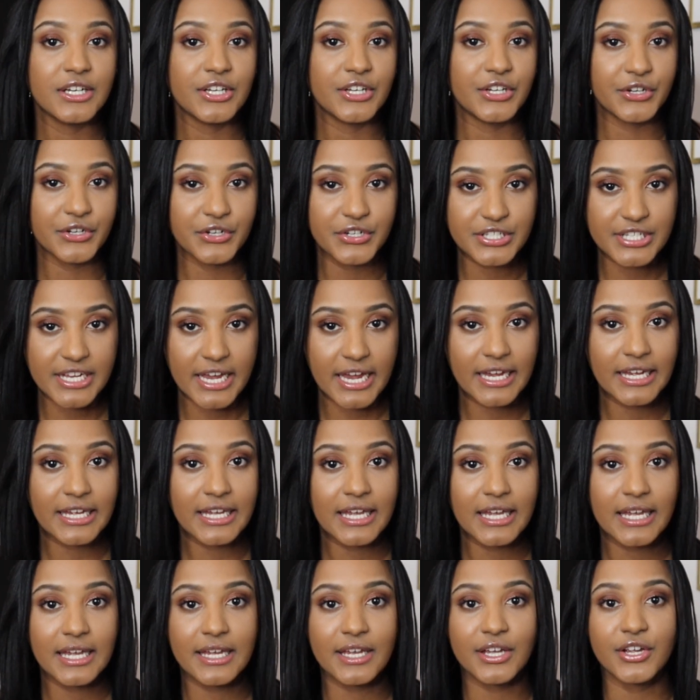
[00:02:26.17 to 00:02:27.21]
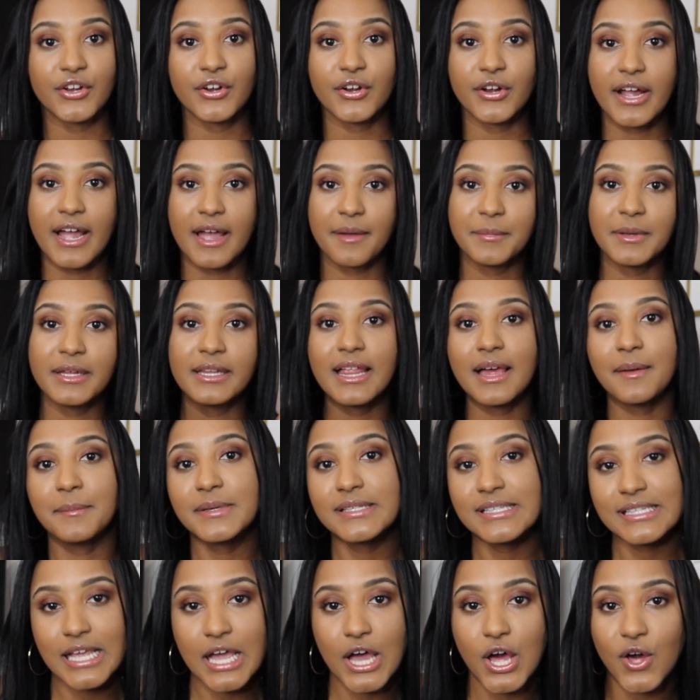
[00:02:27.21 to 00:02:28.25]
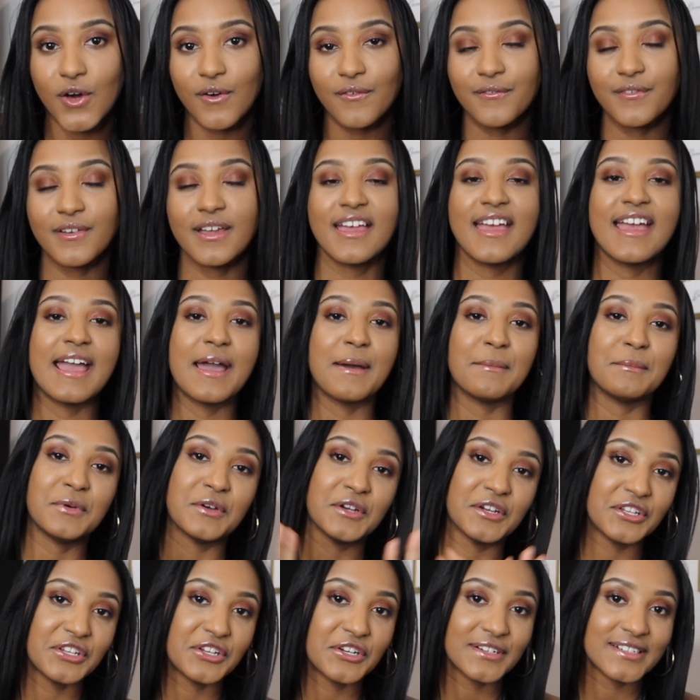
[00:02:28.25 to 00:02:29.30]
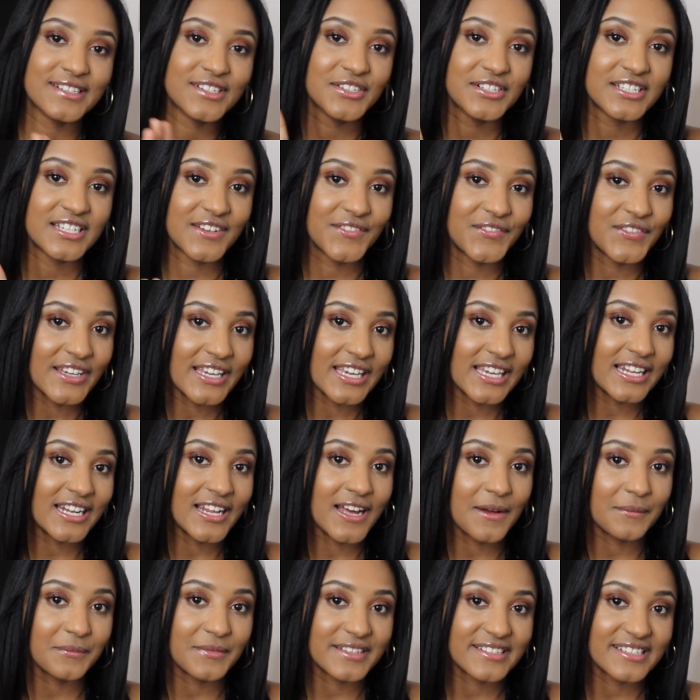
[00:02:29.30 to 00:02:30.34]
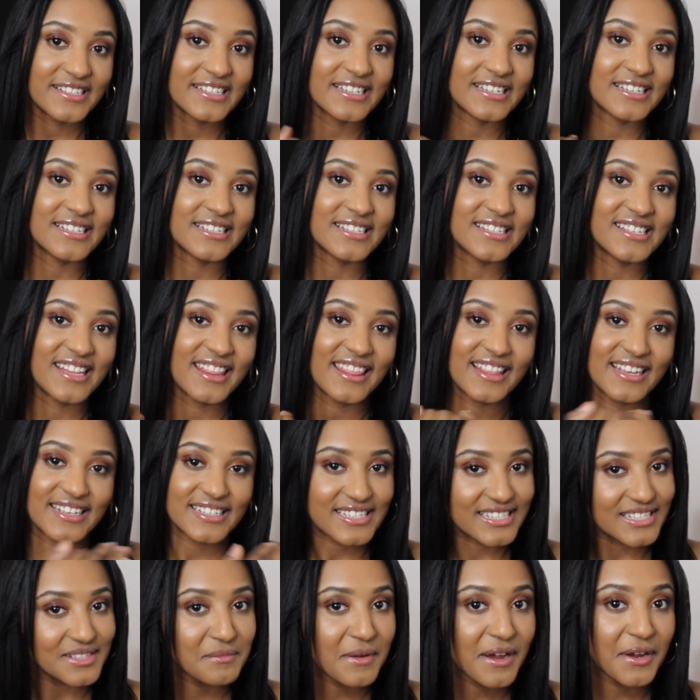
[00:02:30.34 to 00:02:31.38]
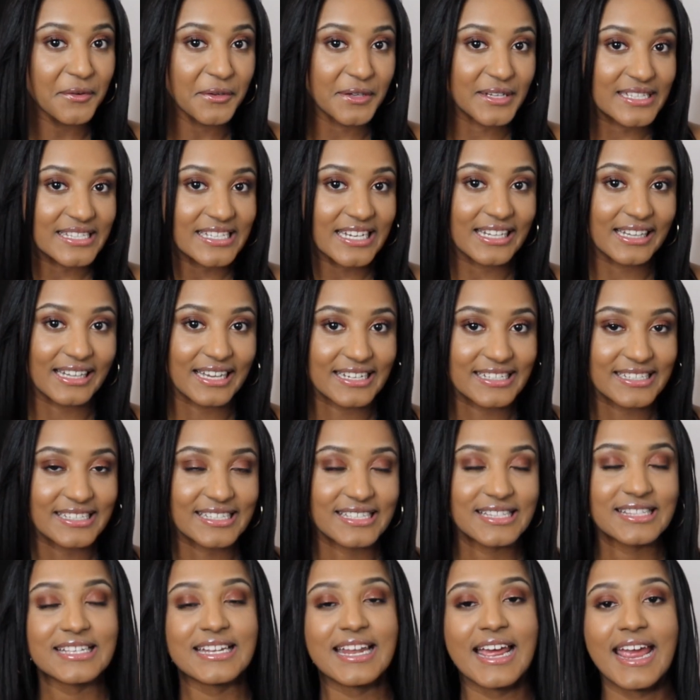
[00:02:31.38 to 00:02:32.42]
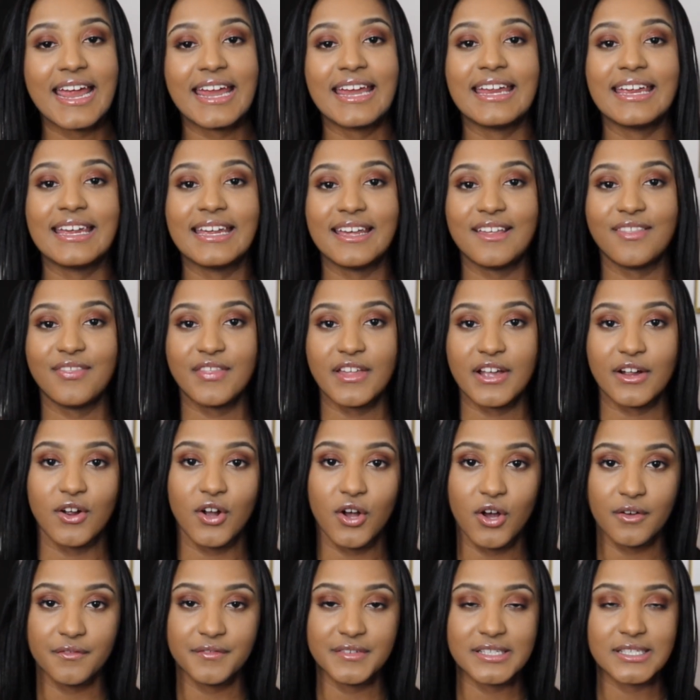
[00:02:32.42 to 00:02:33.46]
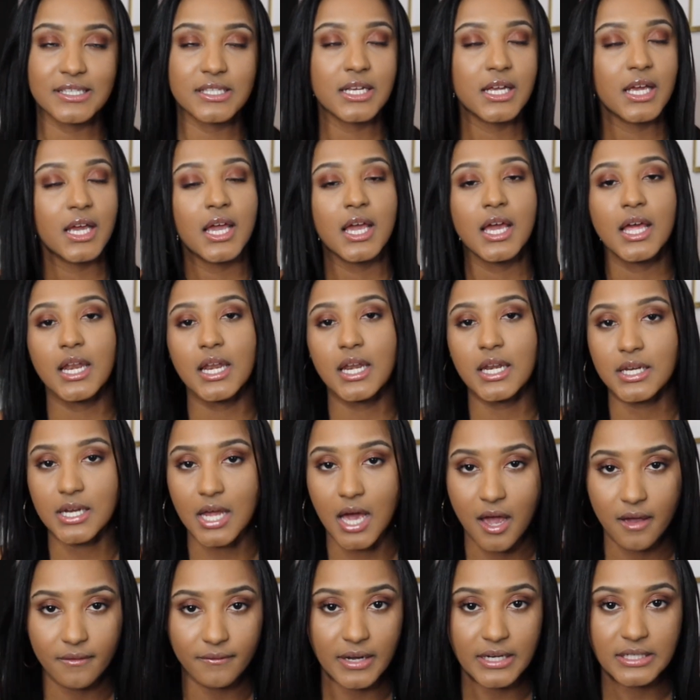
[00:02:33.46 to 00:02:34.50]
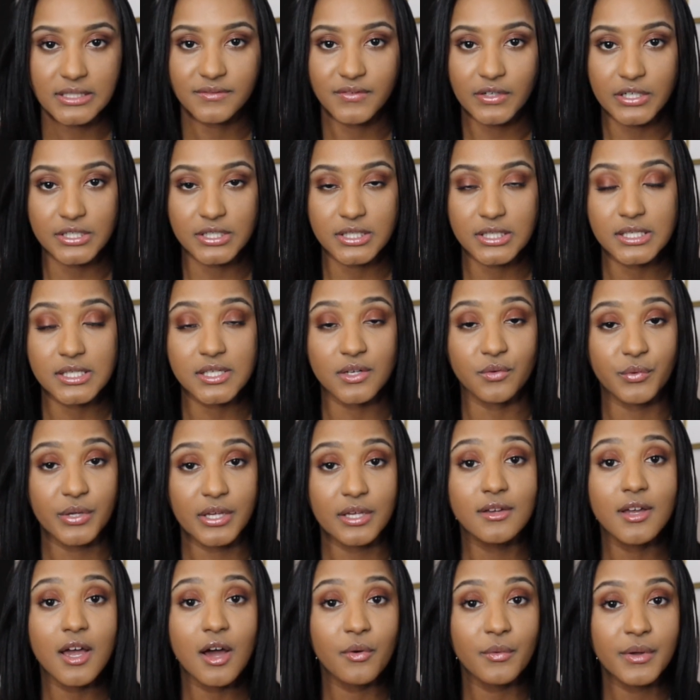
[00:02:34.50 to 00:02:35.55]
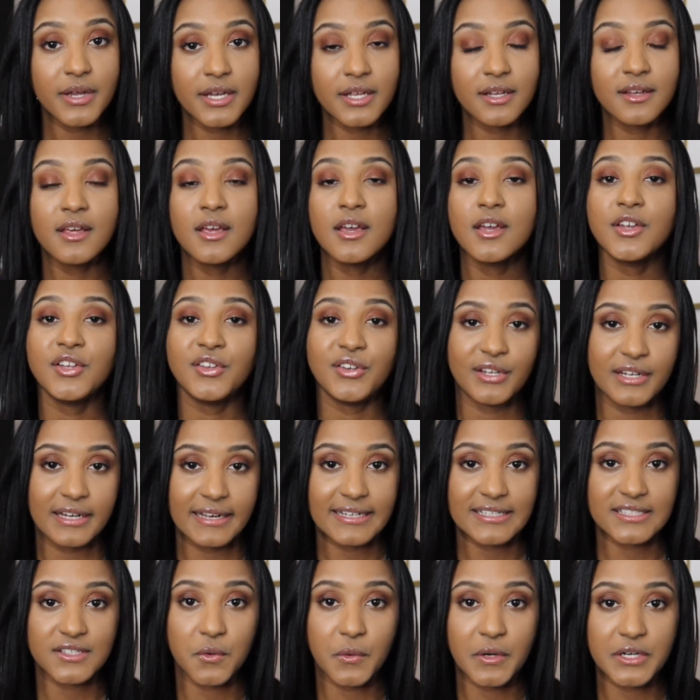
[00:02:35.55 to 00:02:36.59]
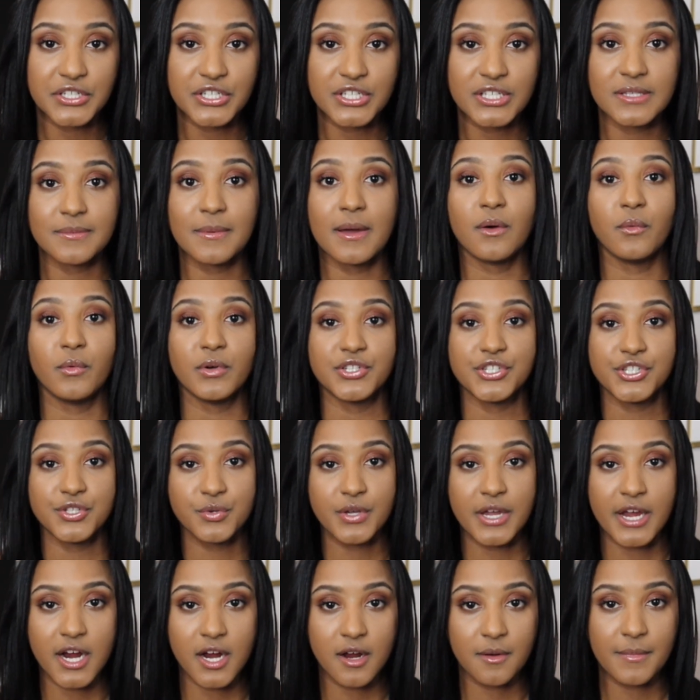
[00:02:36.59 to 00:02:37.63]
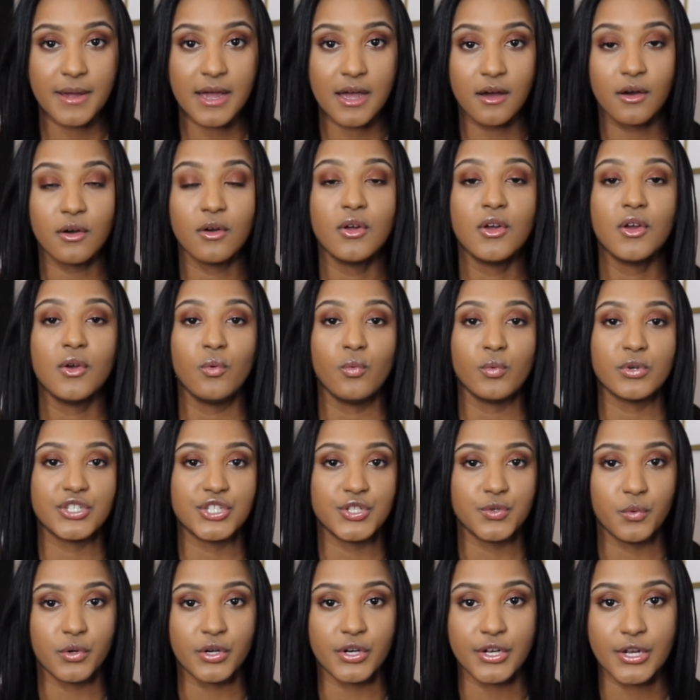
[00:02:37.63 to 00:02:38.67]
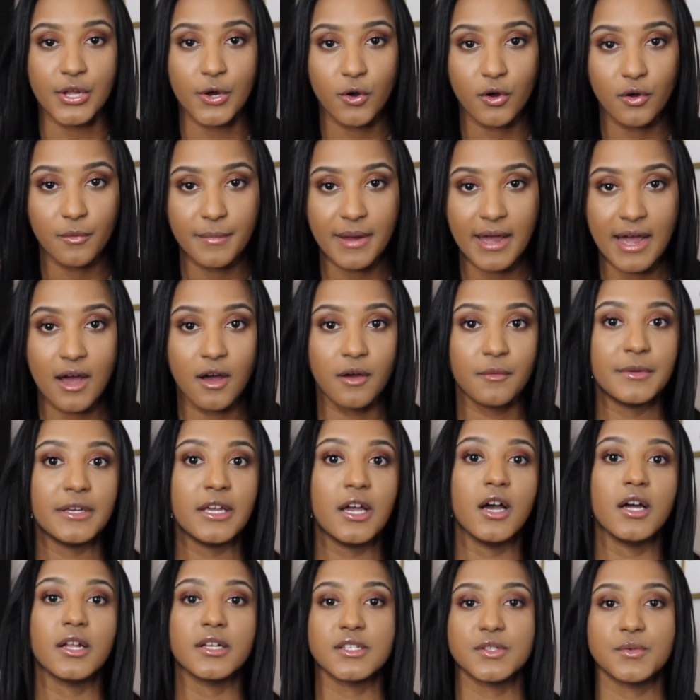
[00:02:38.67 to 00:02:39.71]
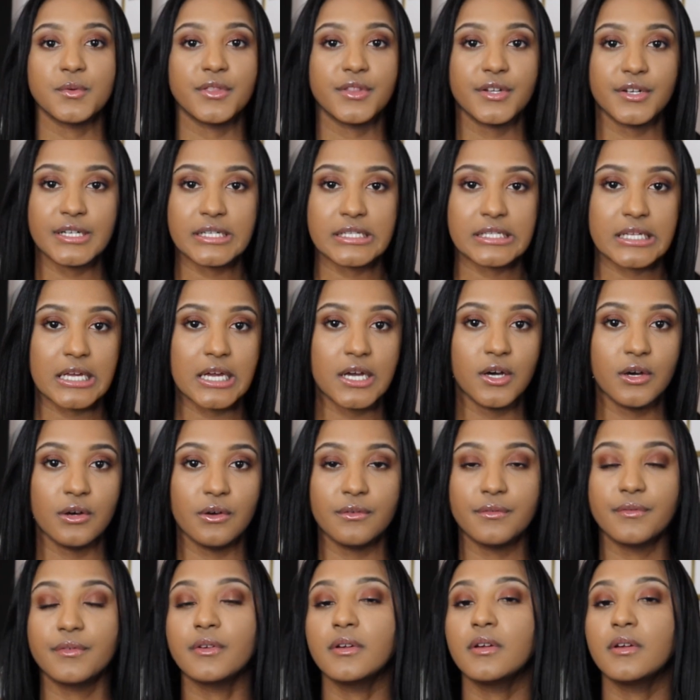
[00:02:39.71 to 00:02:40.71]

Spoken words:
You're taking your happy clappy self, putting your certificate up that says this is my real estate license and hanging it in their office, not vice versa. So when you go in, you need to ask questions about what you care about, what you want to know about, be honest with yourself.